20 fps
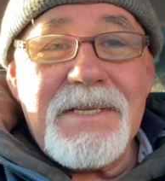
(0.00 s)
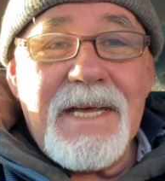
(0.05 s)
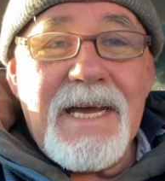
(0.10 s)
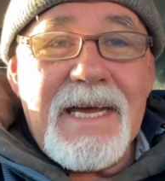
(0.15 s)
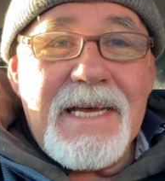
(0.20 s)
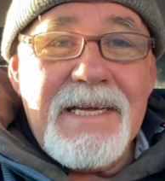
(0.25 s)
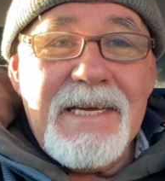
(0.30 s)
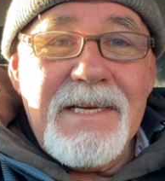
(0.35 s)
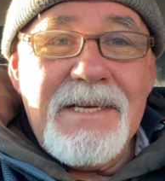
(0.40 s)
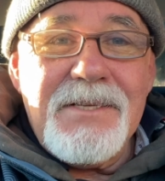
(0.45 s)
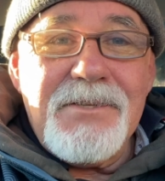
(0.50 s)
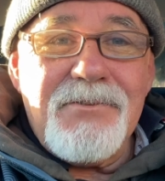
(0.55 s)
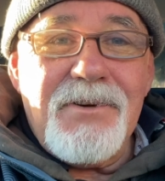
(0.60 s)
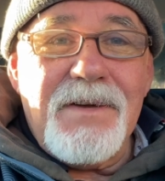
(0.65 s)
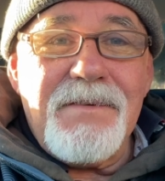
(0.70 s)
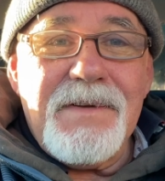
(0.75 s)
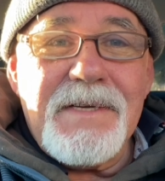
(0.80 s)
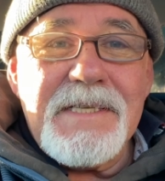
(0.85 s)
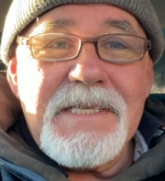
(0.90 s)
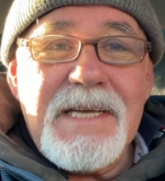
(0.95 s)
that,
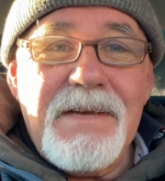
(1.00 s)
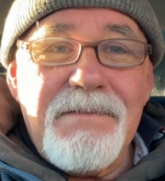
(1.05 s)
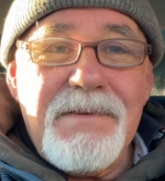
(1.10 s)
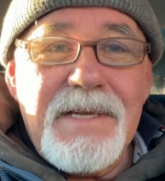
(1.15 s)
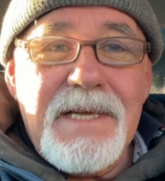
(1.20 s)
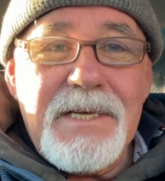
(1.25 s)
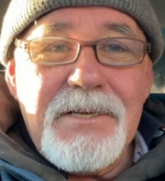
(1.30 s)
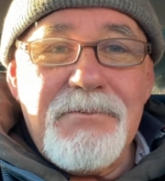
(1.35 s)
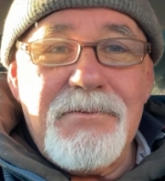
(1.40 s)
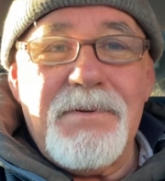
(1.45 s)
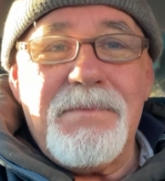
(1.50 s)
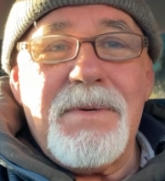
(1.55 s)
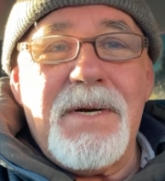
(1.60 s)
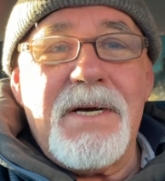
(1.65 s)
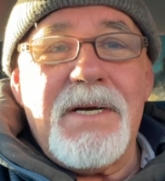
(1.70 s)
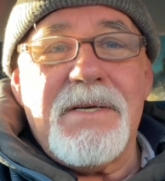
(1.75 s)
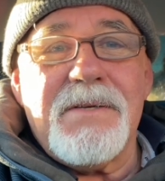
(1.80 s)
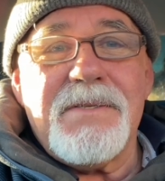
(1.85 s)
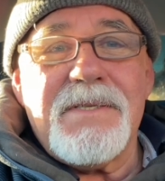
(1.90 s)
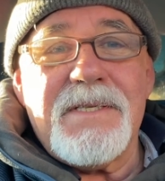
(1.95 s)
driving 700
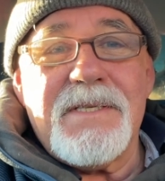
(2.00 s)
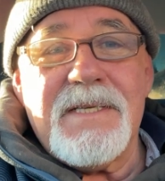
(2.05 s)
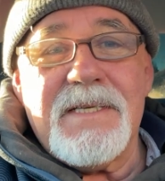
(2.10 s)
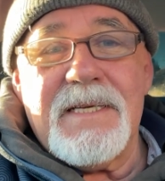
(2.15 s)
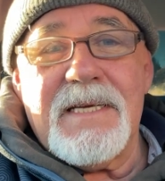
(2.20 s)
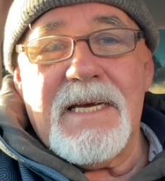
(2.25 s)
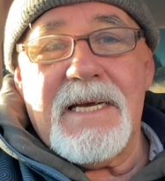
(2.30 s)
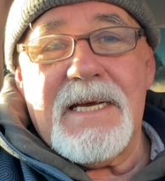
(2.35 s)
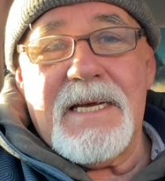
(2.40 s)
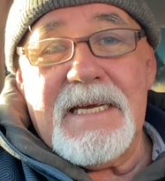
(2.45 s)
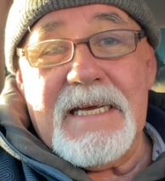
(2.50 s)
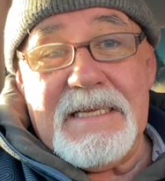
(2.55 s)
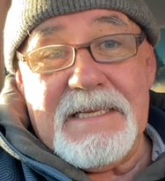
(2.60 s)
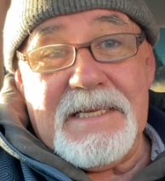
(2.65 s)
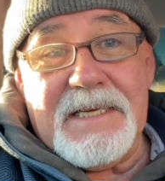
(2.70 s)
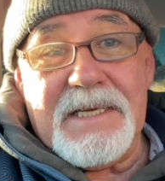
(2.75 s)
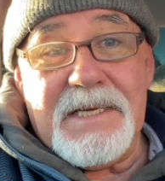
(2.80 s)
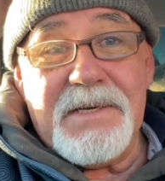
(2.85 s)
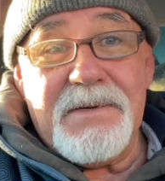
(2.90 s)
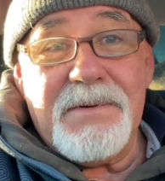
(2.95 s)
miles in
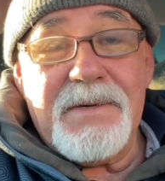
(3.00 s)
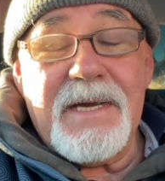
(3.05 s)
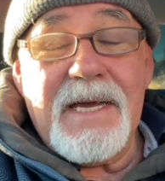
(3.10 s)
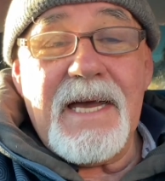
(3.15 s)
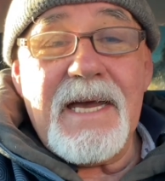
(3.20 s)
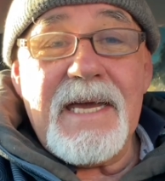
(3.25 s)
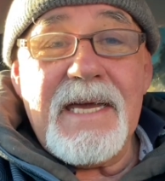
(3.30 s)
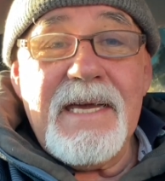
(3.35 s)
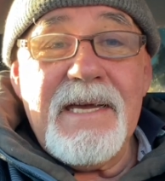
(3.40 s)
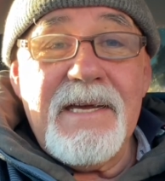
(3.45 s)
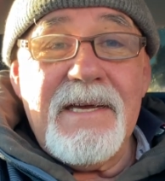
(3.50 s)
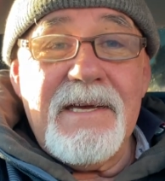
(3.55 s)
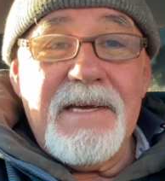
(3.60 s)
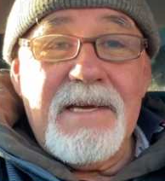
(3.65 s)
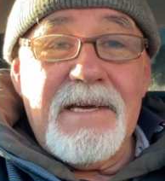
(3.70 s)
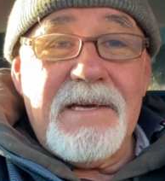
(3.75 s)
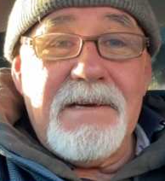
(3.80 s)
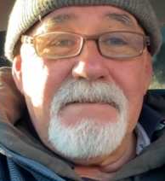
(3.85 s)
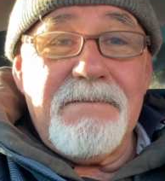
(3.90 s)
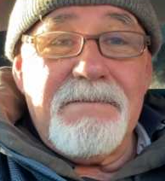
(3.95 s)
the UK
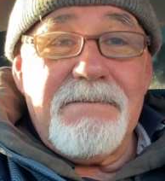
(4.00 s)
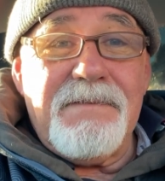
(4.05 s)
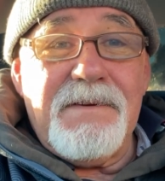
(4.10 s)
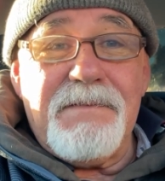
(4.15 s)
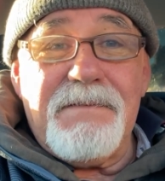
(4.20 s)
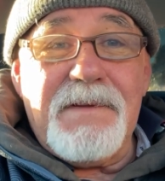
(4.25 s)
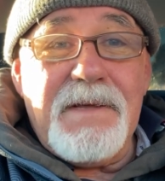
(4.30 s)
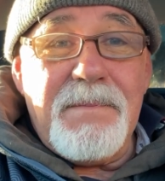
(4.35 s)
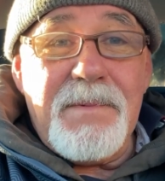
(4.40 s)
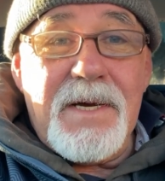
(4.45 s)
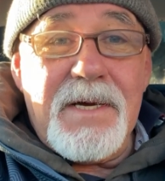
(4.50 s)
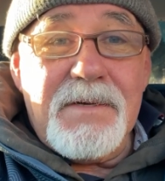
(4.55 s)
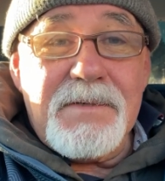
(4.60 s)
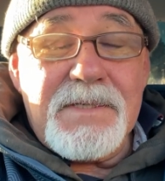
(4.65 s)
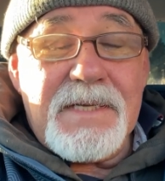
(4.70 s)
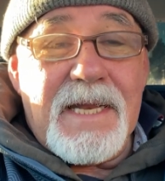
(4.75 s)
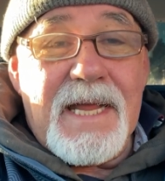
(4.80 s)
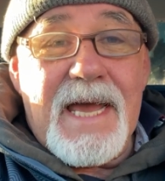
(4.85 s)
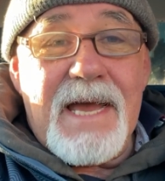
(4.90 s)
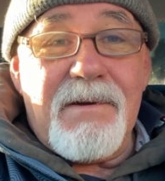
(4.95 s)
at 50 miles
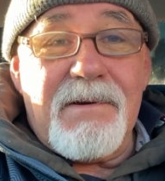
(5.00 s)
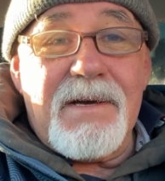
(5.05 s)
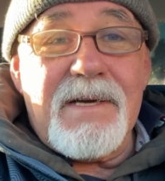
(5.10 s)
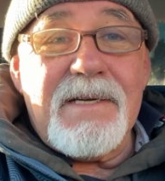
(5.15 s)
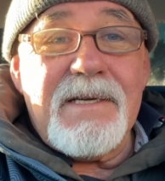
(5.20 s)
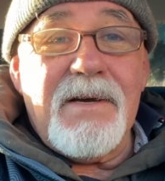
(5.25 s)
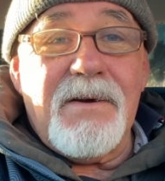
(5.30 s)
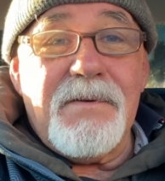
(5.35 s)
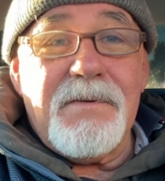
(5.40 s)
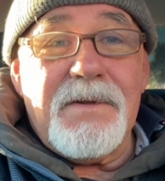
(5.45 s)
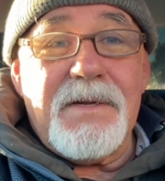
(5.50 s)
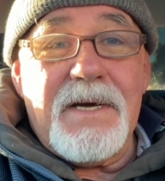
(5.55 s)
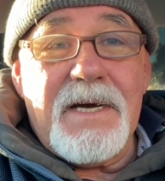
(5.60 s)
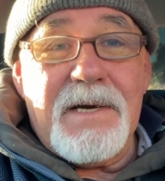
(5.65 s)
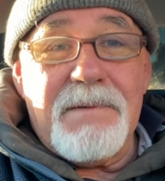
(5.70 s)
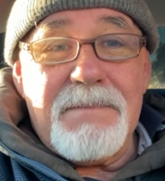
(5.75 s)
an hour on our